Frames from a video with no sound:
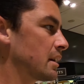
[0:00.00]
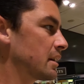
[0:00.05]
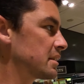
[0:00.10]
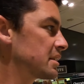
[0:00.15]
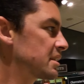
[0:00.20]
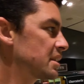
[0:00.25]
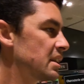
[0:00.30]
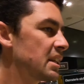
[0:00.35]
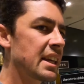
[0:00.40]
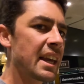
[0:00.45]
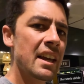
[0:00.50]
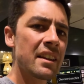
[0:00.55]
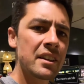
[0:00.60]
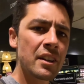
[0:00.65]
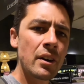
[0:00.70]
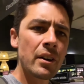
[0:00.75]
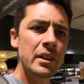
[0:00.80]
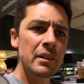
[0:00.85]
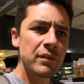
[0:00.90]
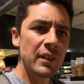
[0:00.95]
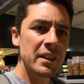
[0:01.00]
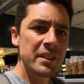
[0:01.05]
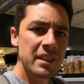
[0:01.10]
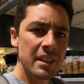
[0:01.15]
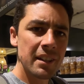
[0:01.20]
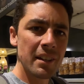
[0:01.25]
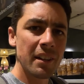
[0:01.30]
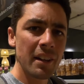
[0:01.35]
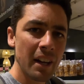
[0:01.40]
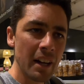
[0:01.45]
So you get kind of like
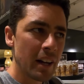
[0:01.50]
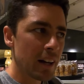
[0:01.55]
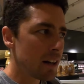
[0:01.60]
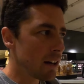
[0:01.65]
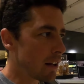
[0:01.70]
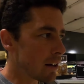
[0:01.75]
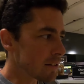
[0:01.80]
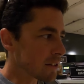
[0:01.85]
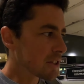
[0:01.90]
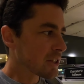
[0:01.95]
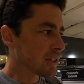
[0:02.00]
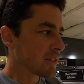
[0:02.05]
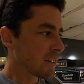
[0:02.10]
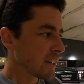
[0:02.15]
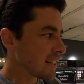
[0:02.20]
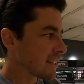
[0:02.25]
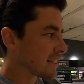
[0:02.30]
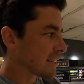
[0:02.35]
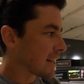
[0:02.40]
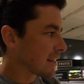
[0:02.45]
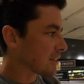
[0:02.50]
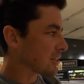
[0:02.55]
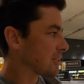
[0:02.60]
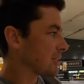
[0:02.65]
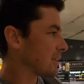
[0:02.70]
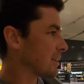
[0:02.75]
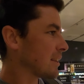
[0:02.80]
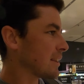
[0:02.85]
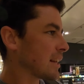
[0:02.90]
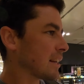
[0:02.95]
the luxury
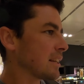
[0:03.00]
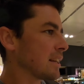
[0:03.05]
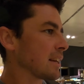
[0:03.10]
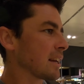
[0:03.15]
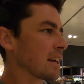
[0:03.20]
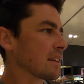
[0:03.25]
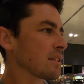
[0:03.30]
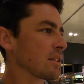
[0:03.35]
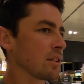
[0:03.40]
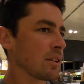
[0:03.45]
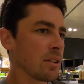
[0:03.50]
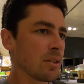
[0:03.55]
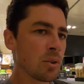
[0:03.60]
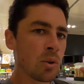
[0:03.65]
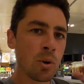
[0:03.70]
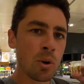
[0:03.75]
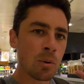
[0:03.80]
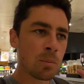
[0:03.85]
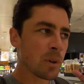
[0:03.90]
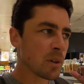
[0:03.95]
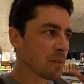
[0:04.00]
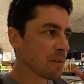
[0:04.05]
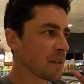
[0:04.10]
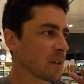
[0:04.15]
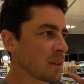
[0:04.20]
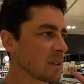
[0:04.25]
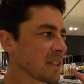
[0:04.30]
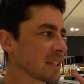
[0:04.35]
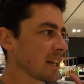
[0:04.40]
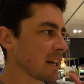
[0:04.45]
section, and then you get the normal
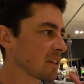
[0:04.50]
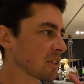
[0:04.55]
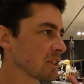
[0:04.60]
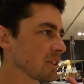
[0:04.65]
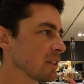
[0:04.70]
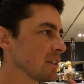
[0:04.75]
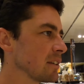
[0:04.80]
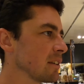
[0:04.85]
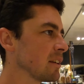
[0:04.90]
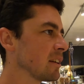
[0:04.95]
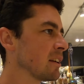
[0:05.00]
food section.